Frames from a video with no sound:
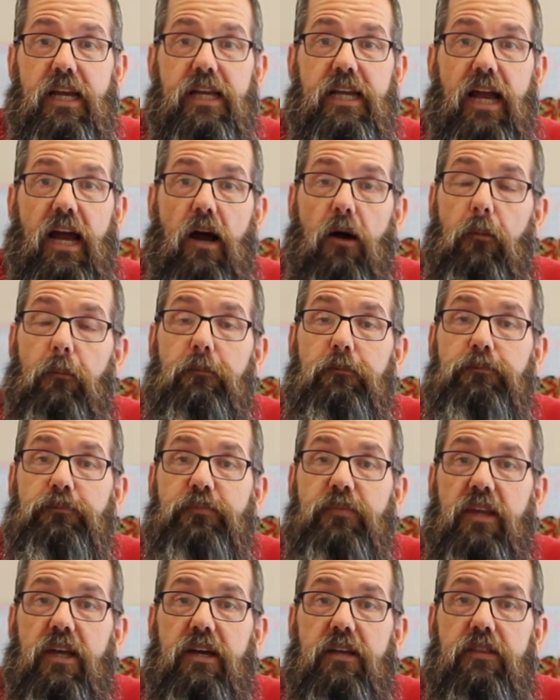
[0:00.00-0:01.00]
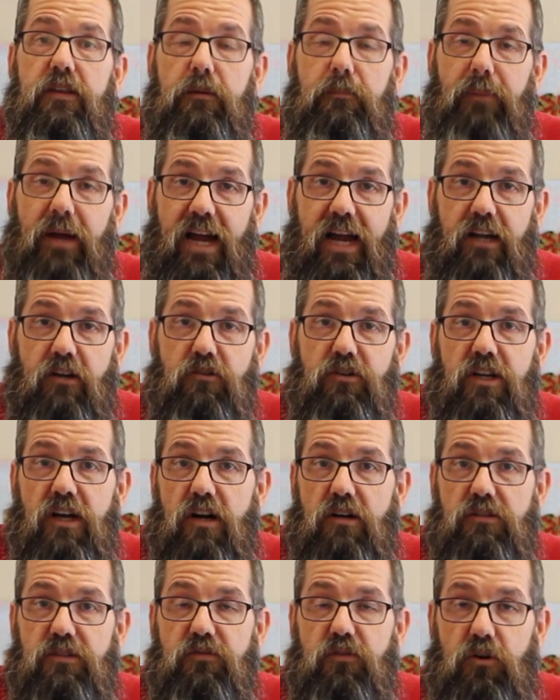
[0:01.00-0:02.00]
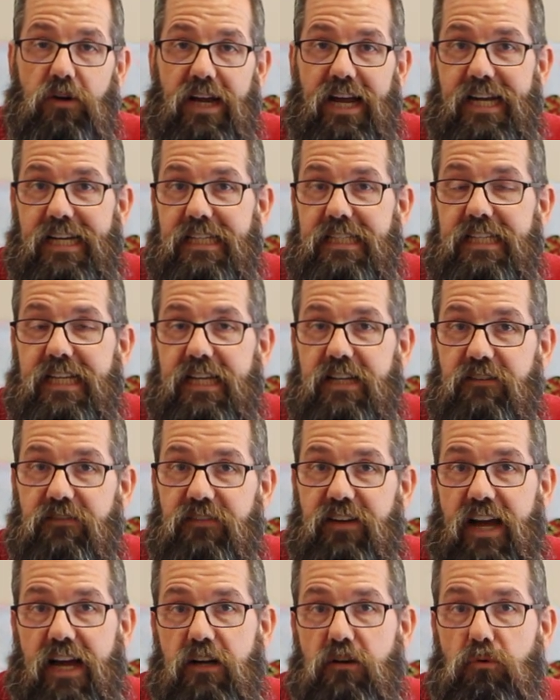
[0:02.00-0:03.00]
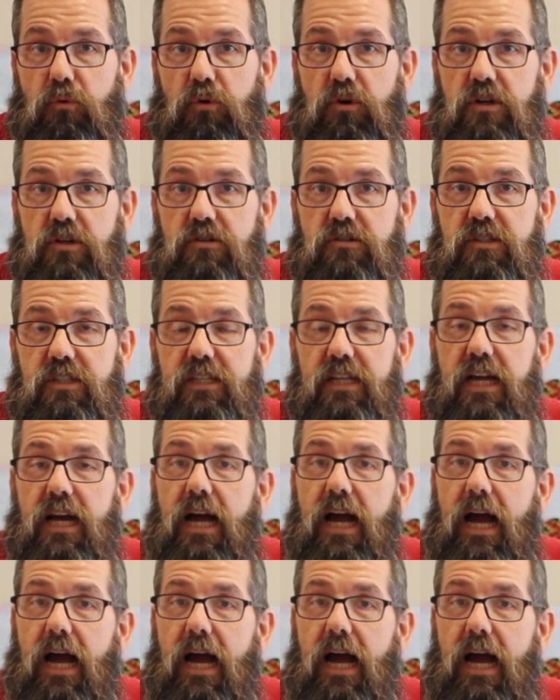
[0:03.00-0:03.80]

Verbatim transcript: Now the pattern calls for 18 fat quarters.